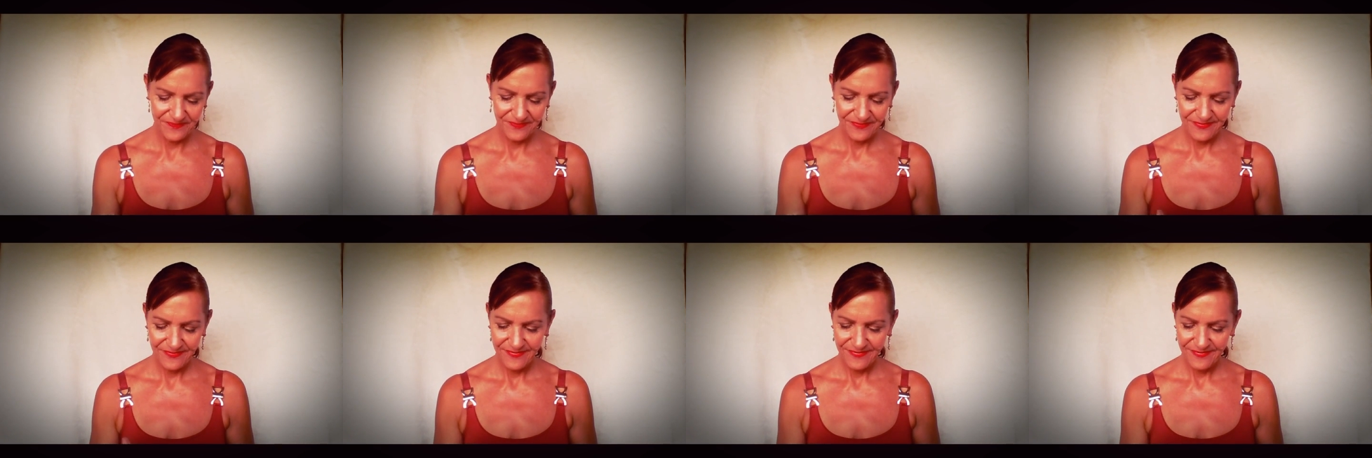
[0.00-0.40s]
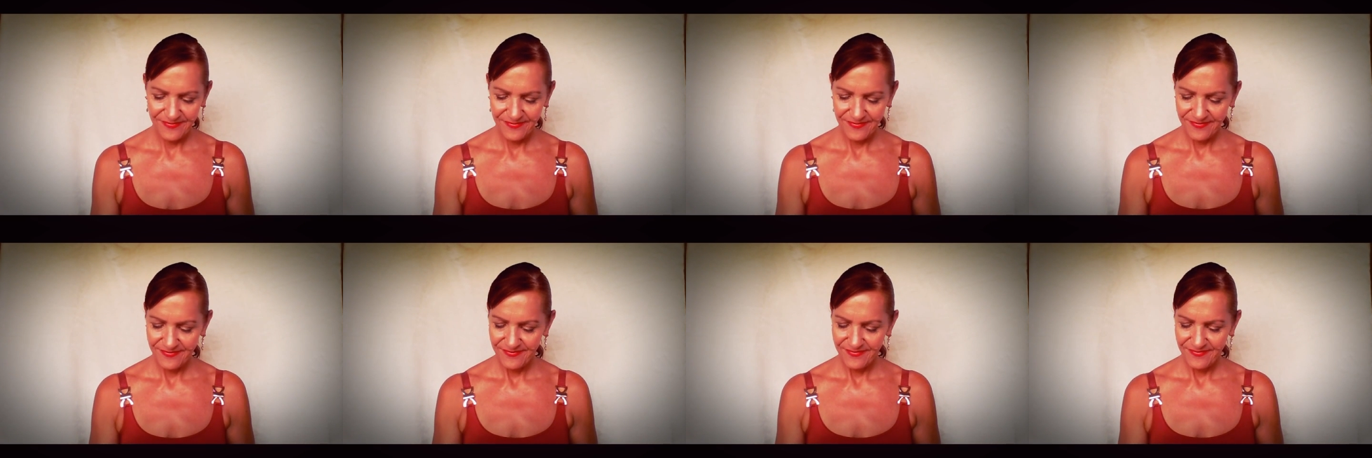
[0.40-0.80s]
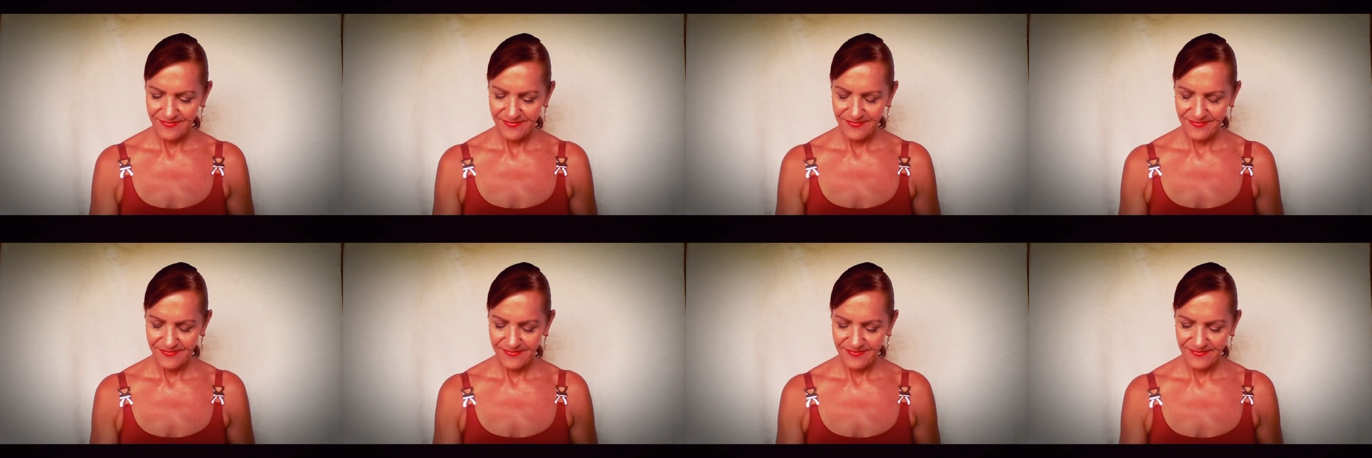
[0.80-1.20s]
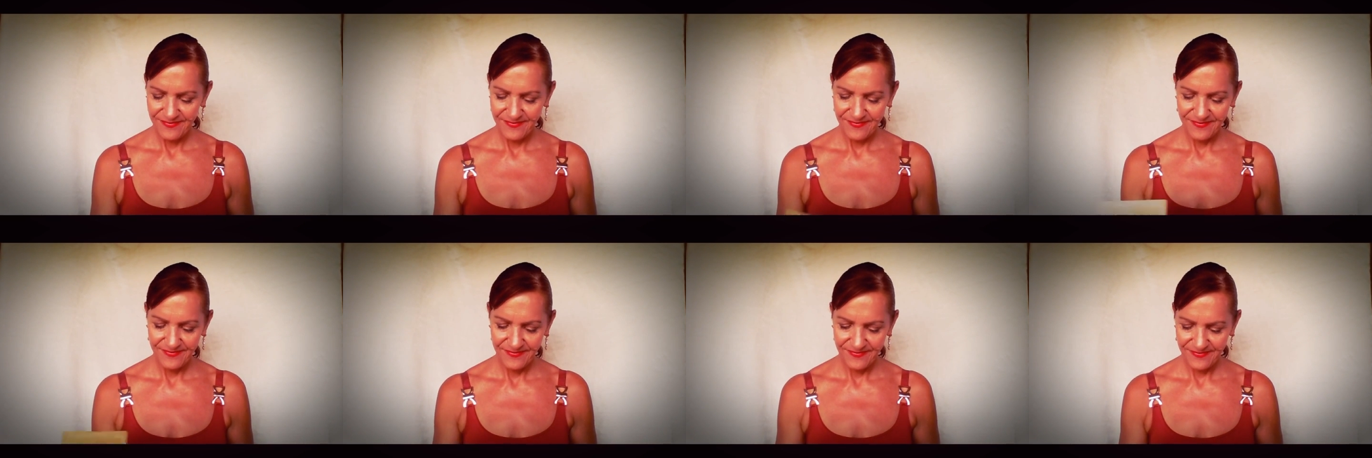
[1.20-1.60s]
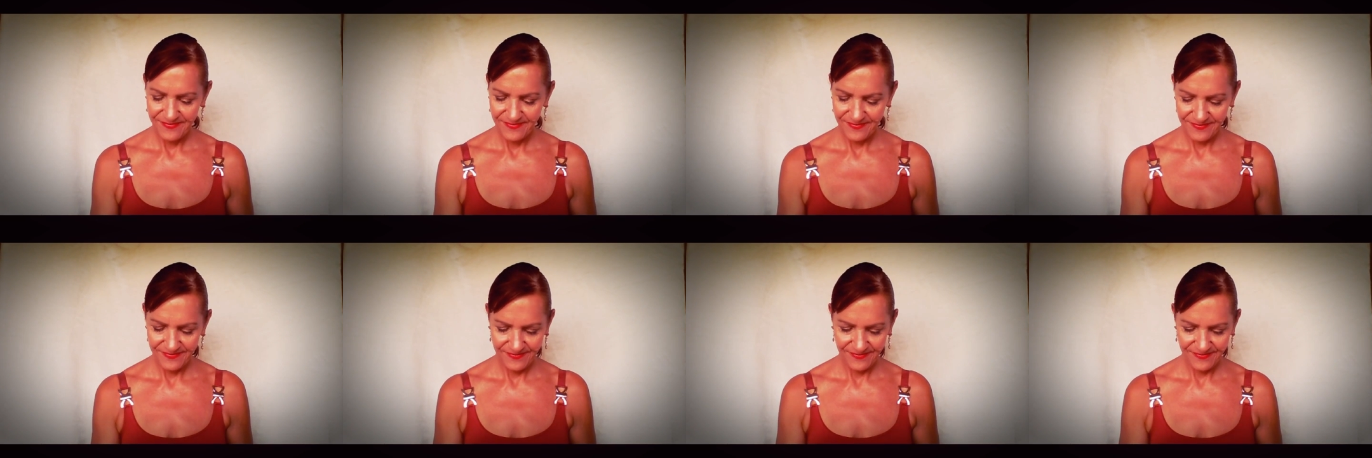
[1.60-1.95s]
No one is speaking in this clip.